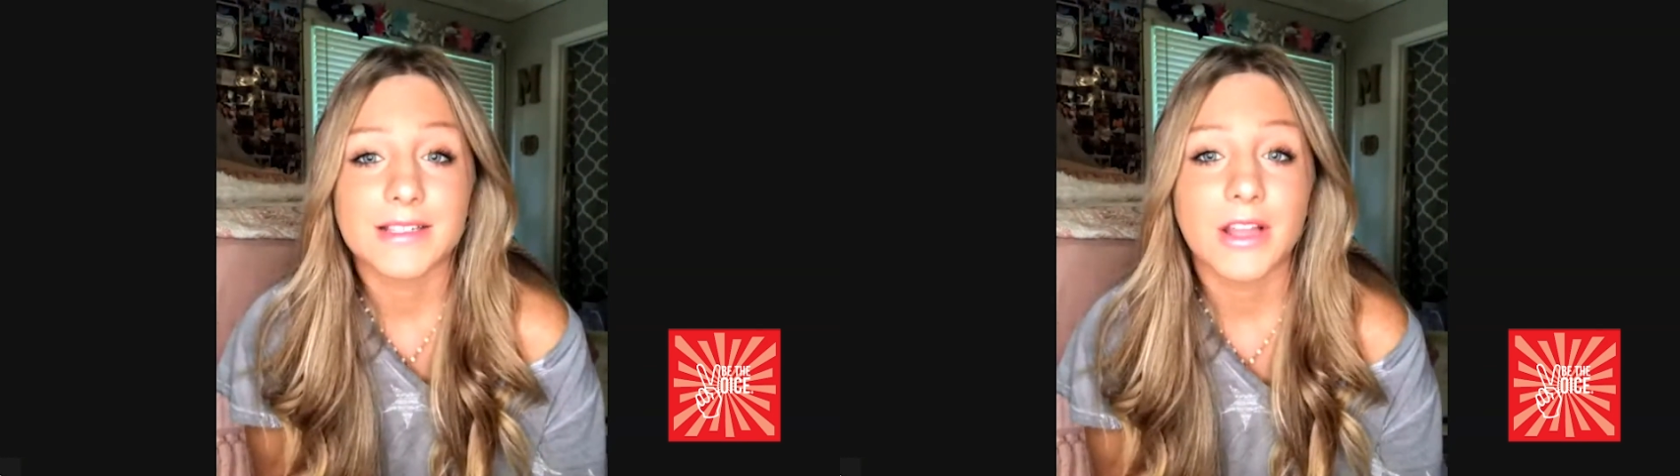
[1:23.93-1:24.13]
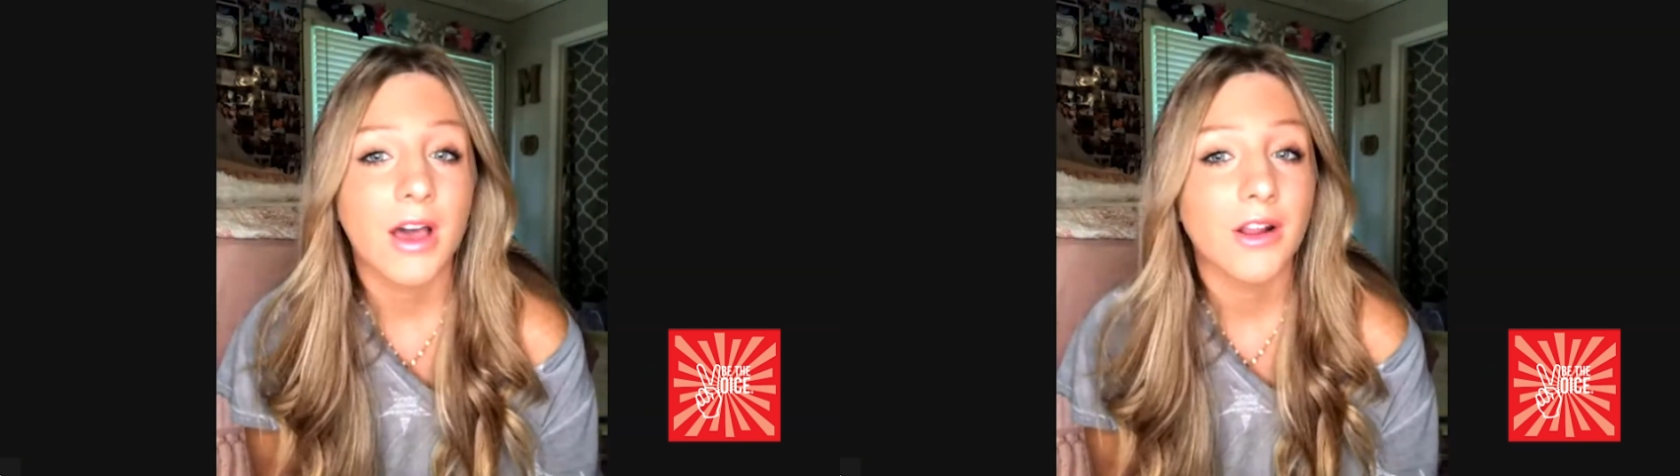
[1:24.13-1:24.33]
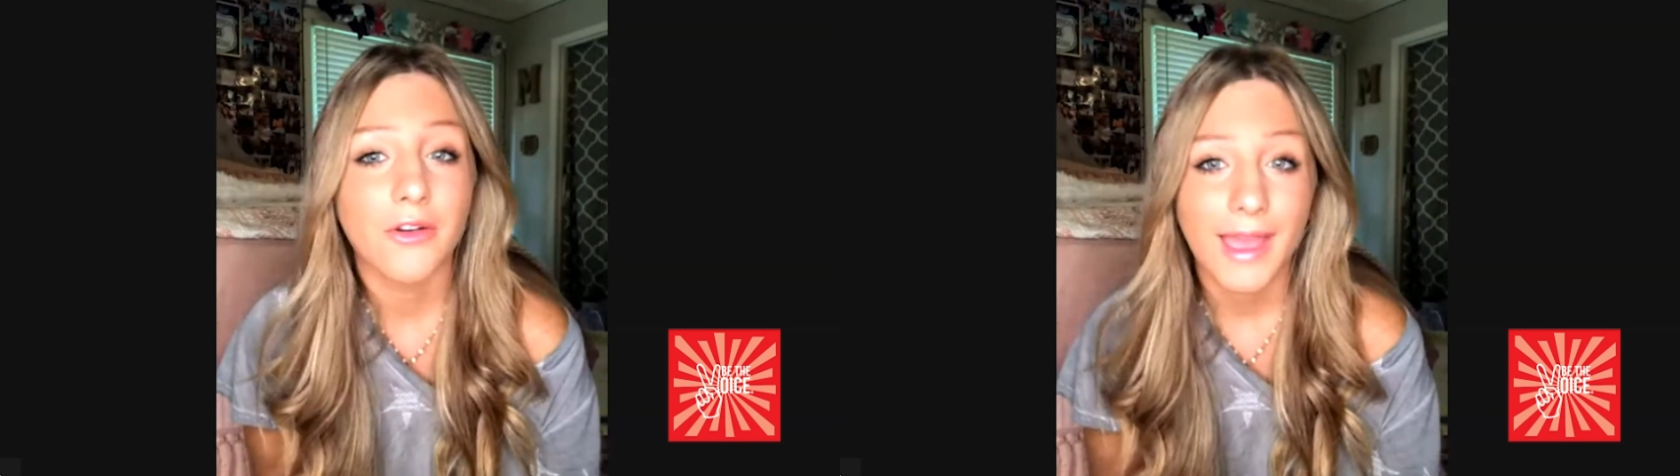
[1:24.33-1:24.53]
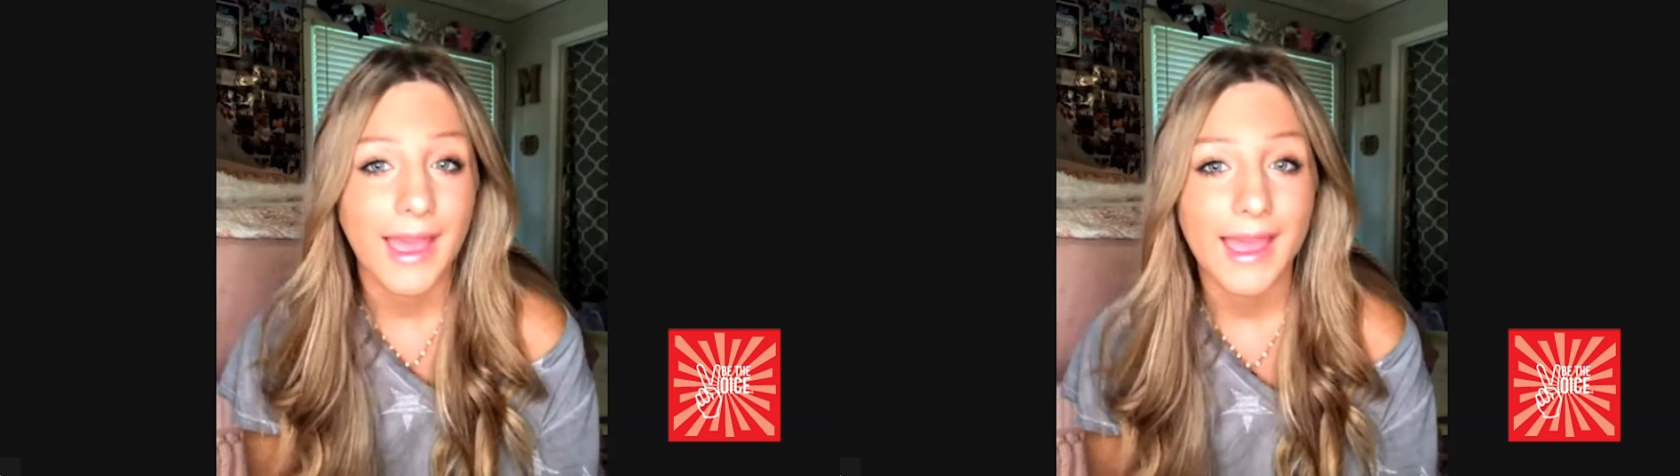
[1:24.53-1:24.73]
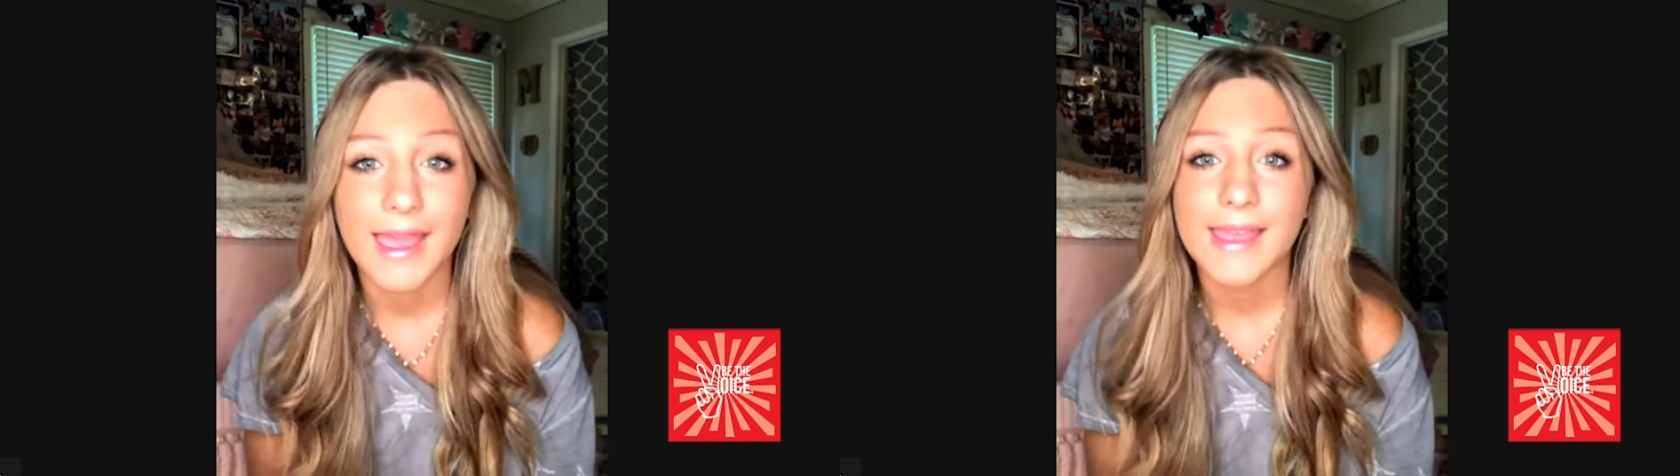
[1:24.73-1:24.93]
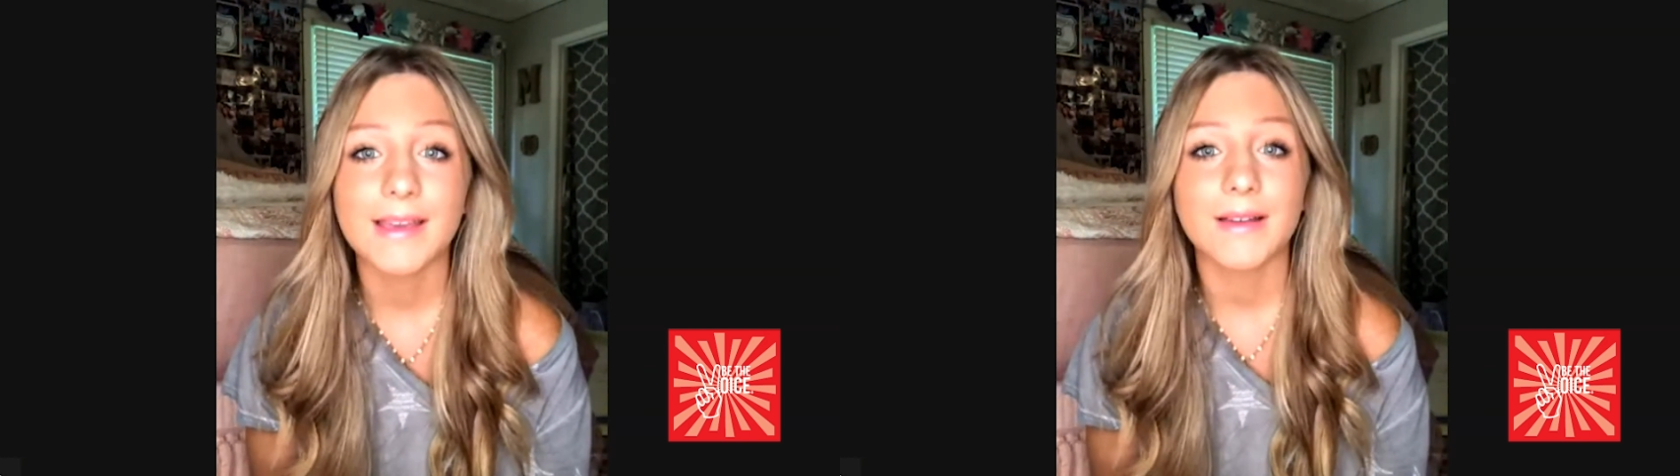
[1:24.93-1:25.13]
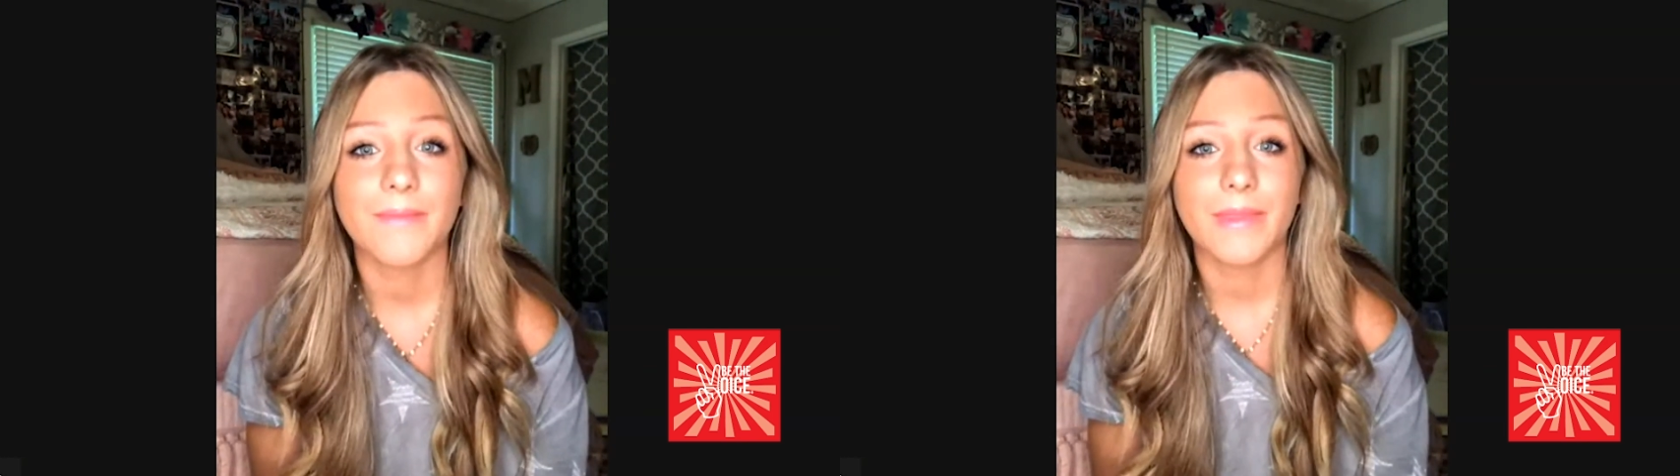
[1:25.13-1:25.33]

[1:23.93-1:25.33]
not okay.